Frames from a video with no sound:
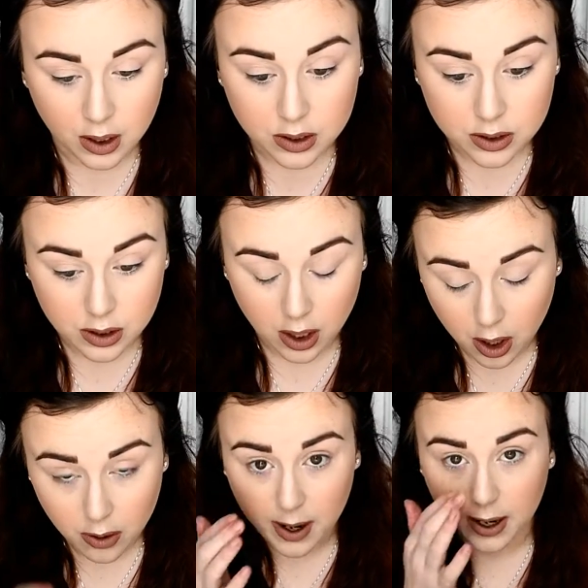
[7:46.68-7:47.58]
So
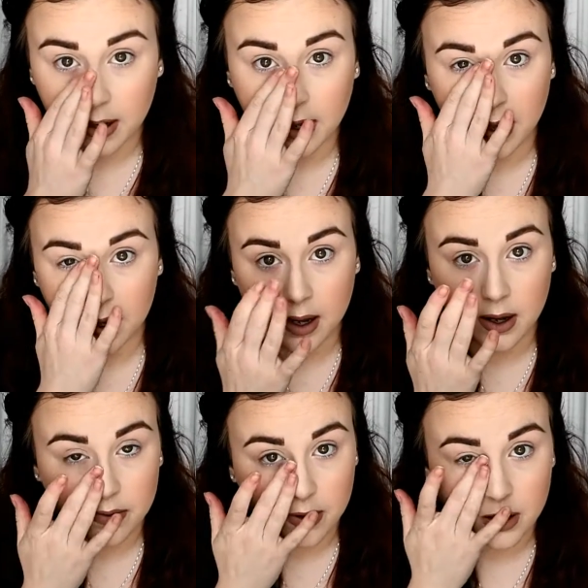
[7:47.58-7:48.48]
I again
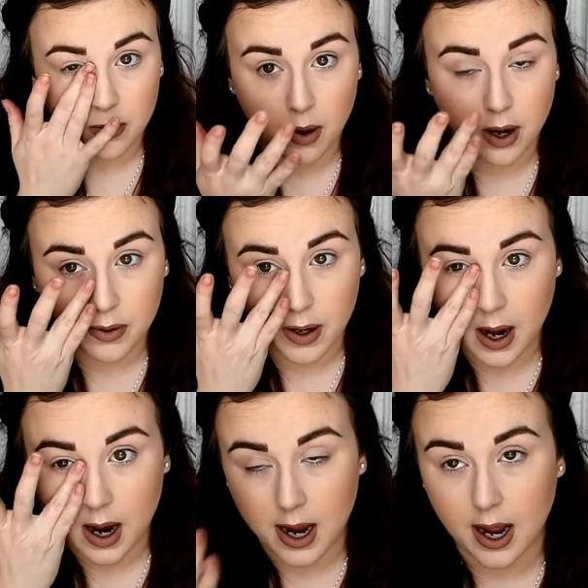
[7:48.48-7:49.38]
have a watery
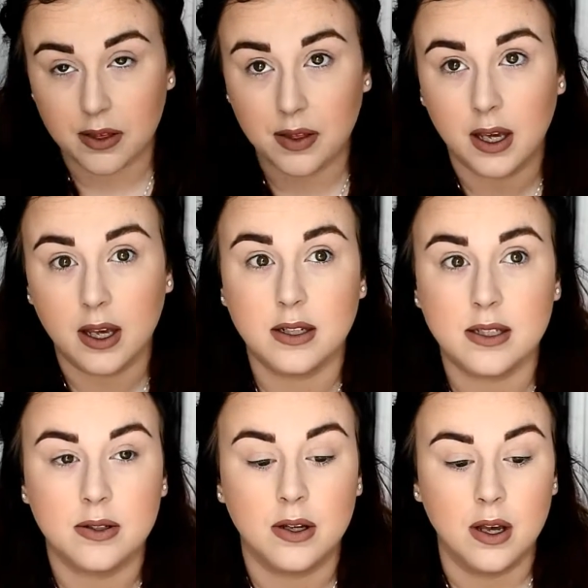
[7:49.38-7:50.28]
eye. I think
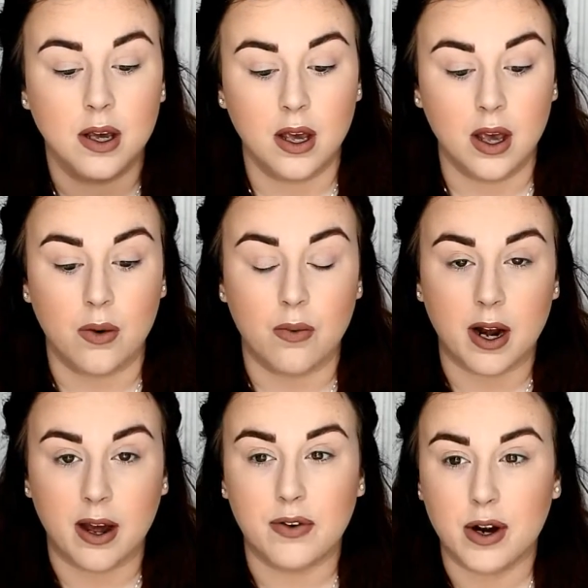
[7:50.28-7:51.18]
it's
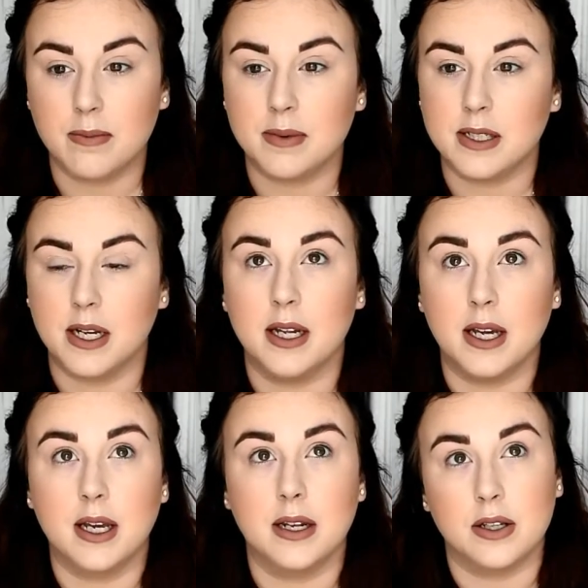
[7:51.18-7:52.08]
whenever I'm standing
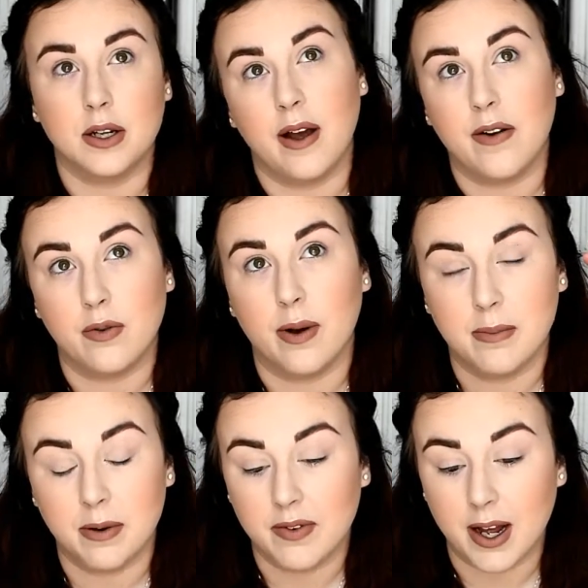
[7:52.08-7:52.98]
in there, I have quite a
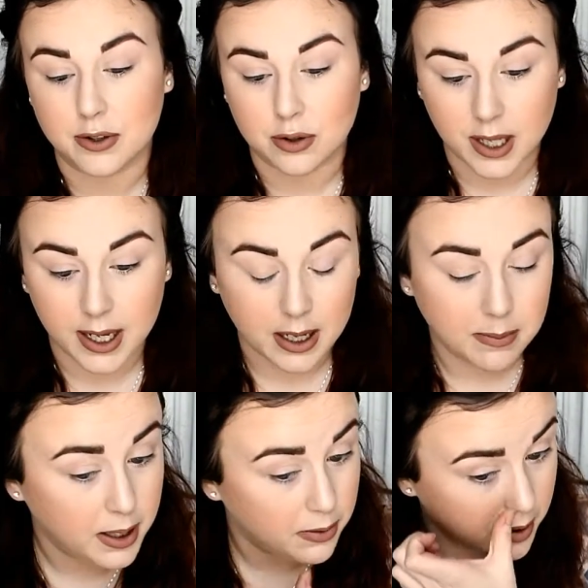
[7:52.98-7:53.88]
bit of natural light
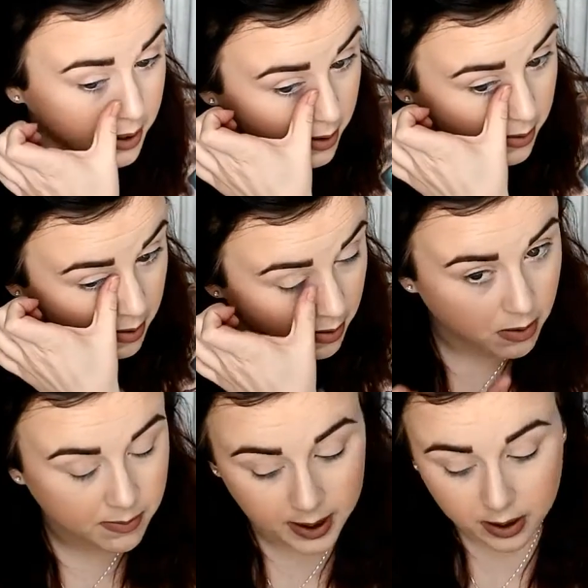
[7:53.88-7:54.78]
coming in right now.
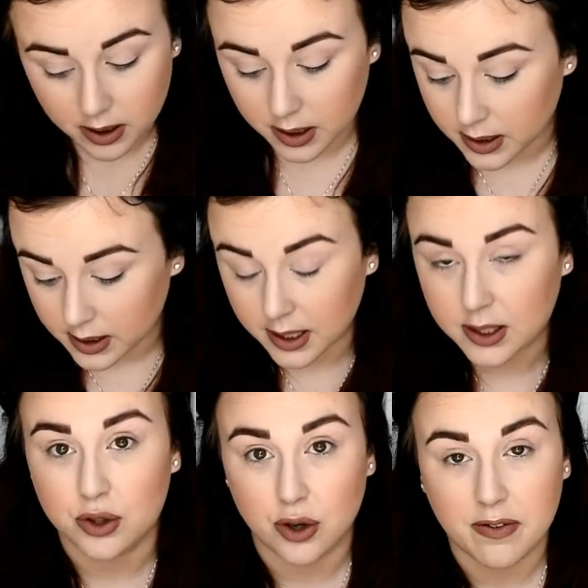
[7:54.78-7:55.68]
Oh my goodness,
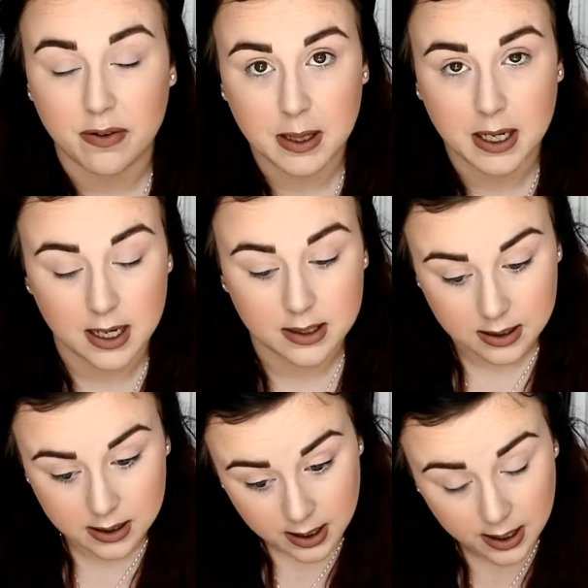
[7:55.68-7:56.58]
it's driving me
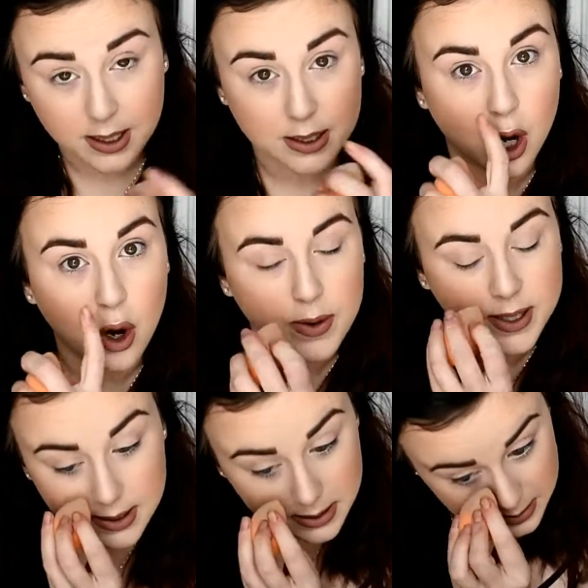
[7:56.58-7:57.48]
nuts. And it's
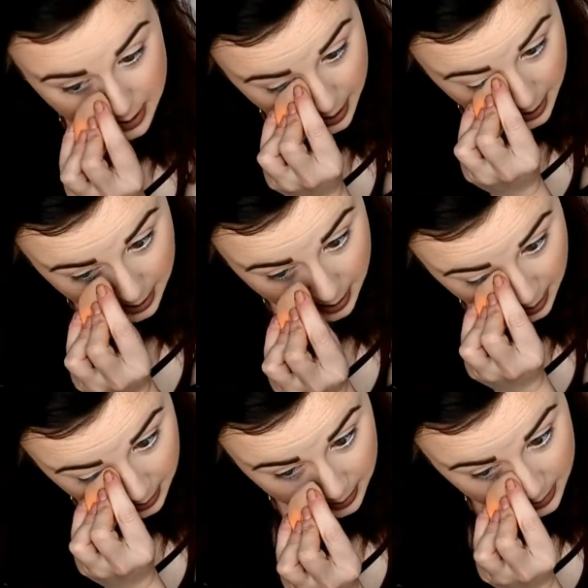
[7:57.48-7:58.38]
always this eye.
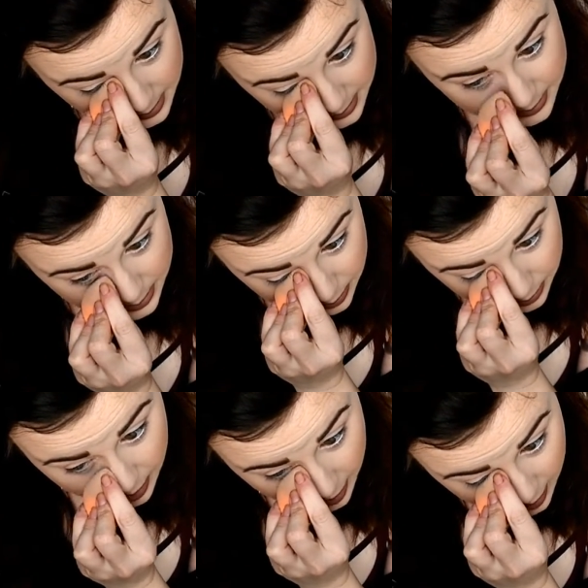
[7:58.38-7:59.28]
So I